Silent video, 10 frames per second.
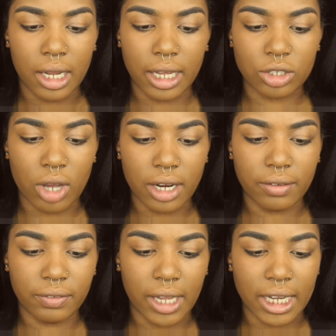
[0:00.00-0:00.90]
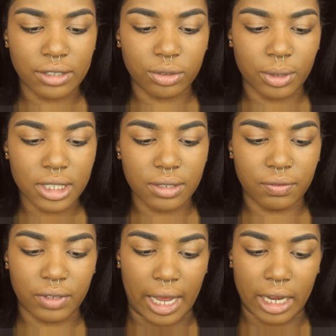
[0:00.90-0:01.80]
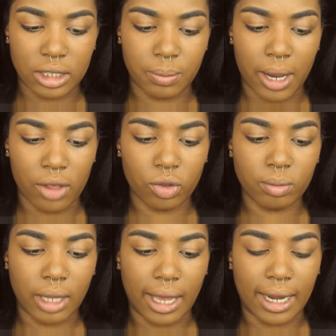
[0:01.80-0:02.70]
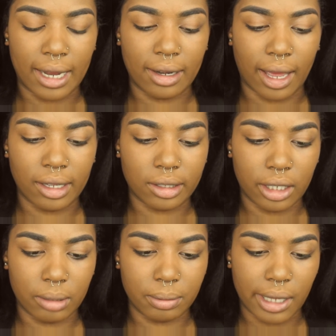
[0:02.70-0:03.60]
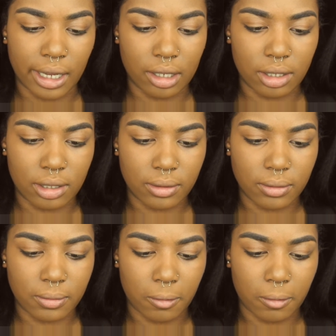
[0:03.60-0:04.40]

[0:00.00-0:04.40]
electronic flash, fluorescent flash, bathroom light, and nightclub light.